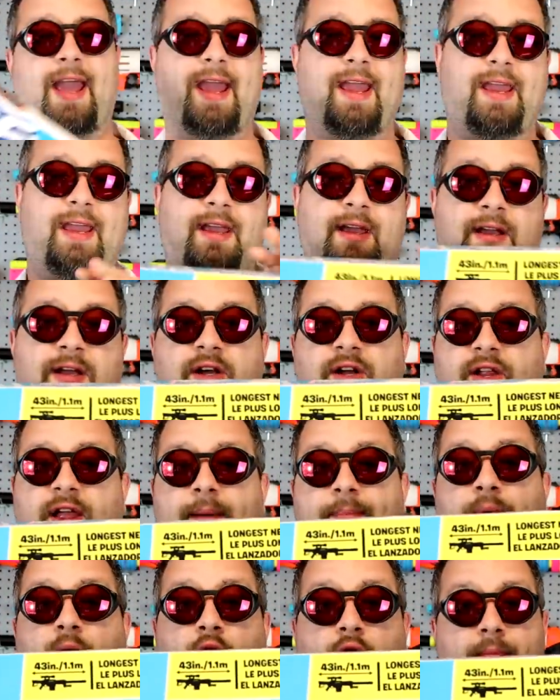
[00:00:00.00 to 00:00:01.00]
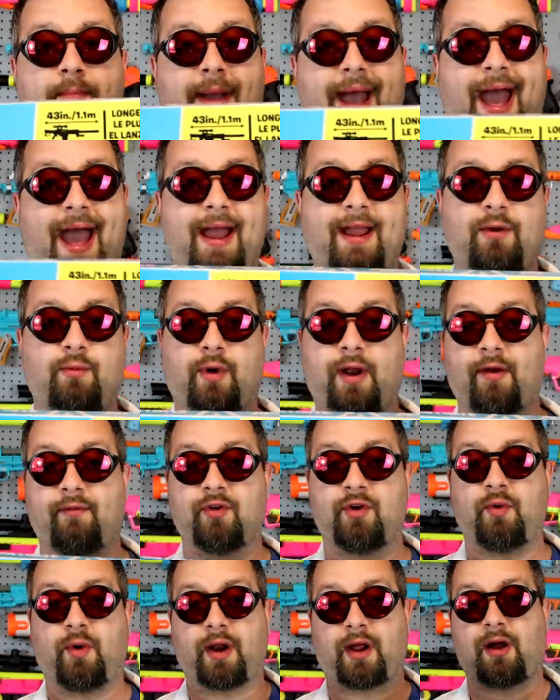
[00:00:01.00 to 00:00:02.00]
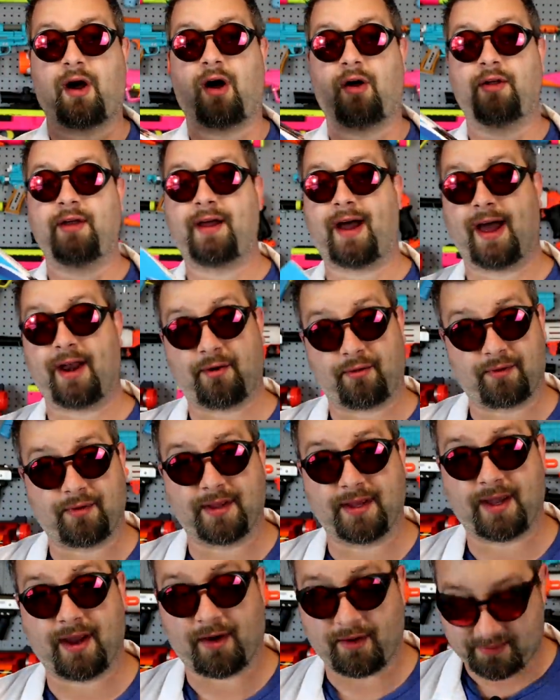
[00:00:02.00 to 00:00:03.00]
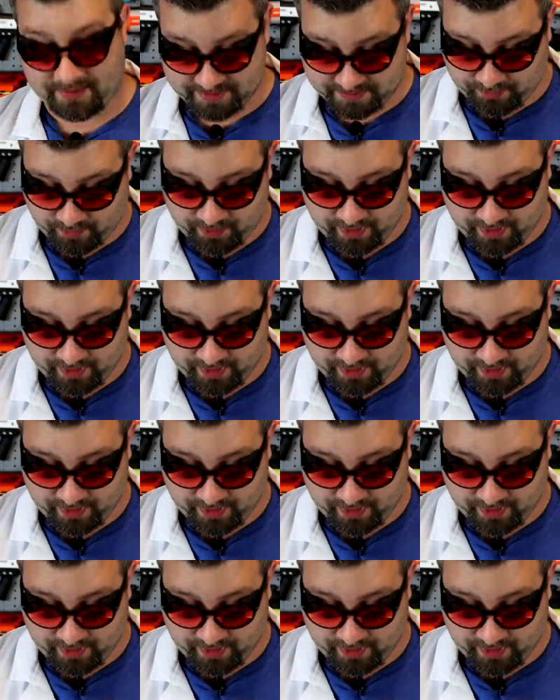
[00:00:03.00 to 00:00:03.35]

a clip or mag, whatever you want to call it. I don't really care at this